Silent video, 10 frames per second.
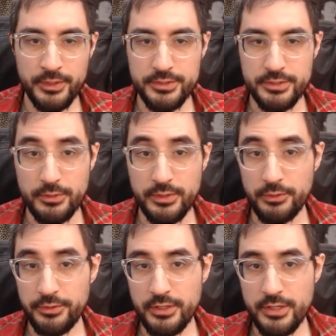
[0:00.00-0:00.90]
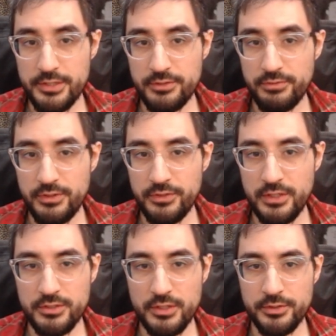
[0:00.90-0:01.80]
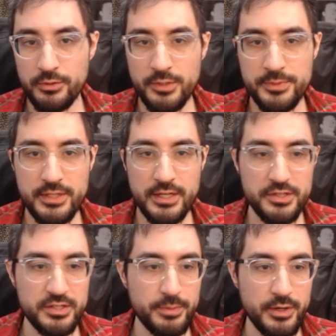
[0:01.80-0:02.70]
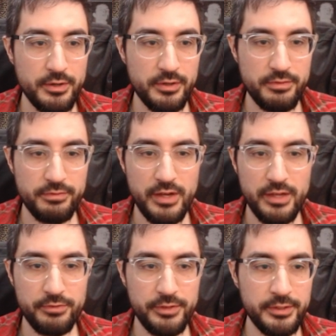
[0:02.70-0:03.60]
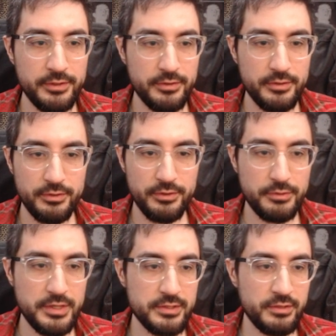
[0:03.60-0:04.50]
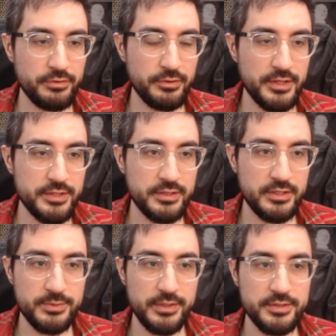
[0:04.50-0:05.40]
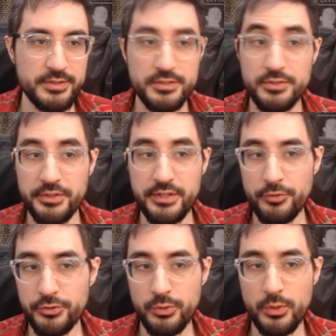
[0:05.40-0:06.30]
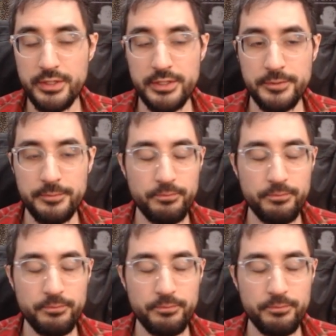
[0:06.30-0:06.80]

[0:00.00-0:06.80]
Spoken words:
So it only costs 50 exalted orbs to get a Spark 5 link. The reason for this is because this is only level 20.